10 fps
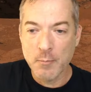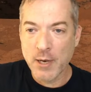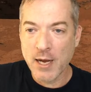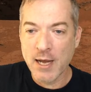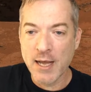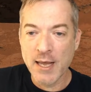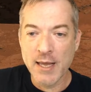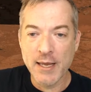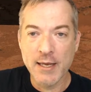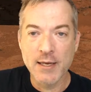
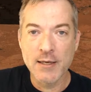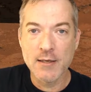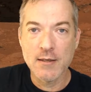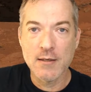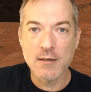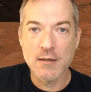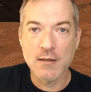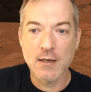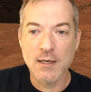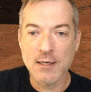by
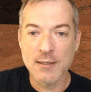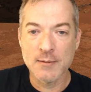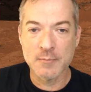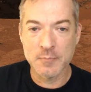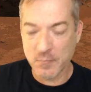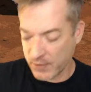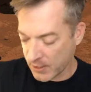the